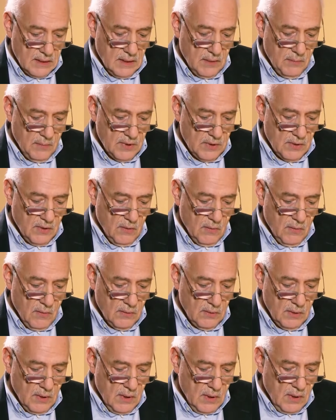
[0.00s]
it was
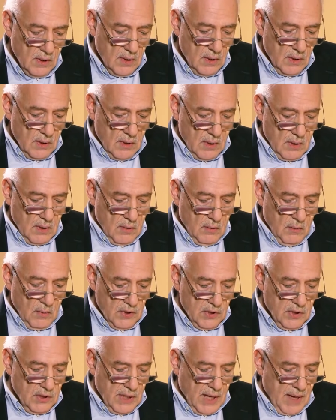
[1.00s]
called.
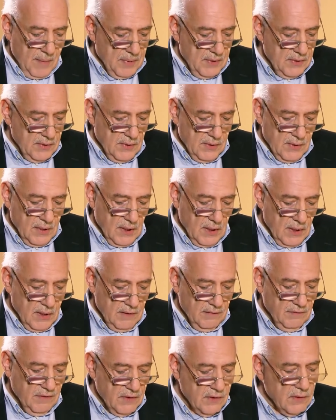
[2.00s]
What should happen to the
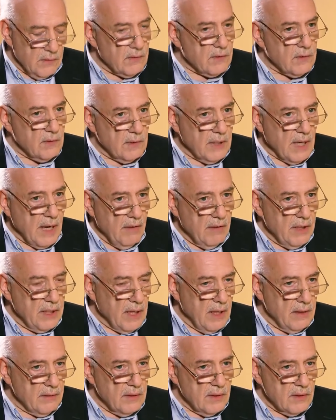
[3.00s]
officials who carried
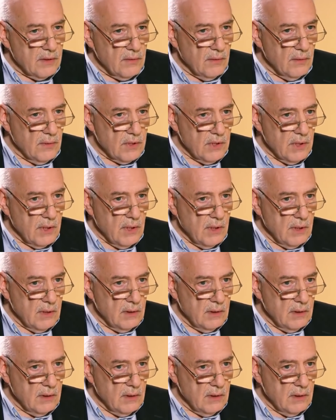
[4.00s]
out this torture?